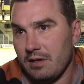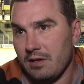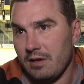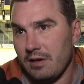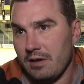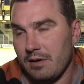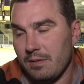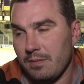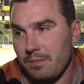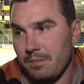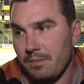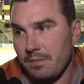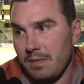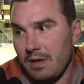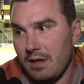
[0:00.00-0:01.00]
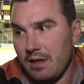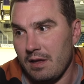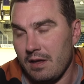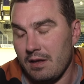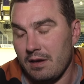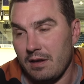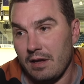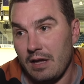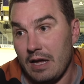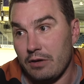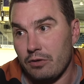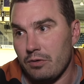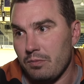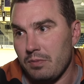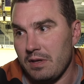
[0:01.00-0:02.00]
and I
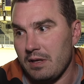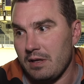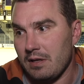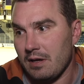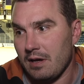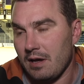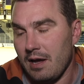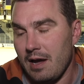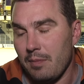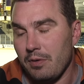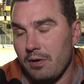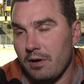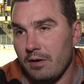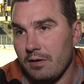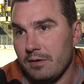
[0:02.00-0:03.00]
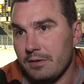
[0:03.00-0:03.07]
couldn't be happier.